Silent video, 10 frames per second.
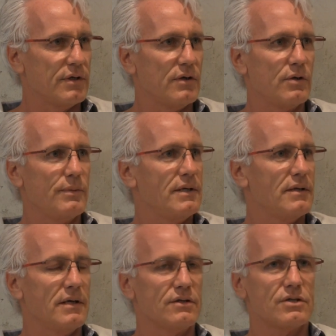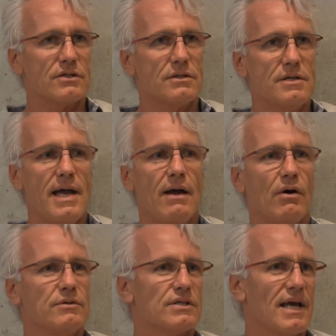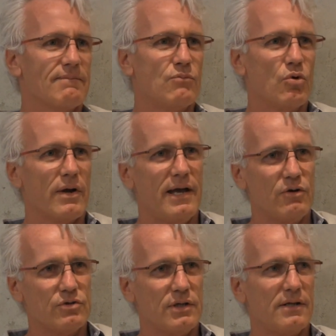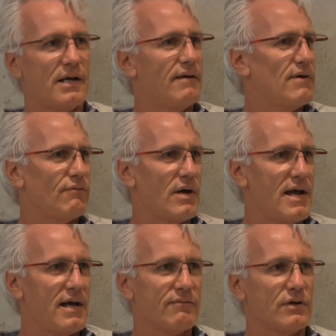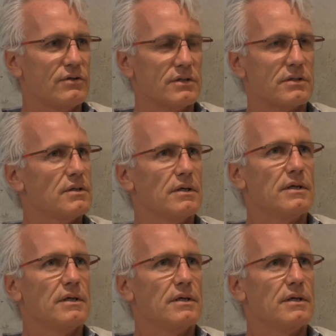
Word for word: you know what i mean and just now i just have more energy than i've ever had and it just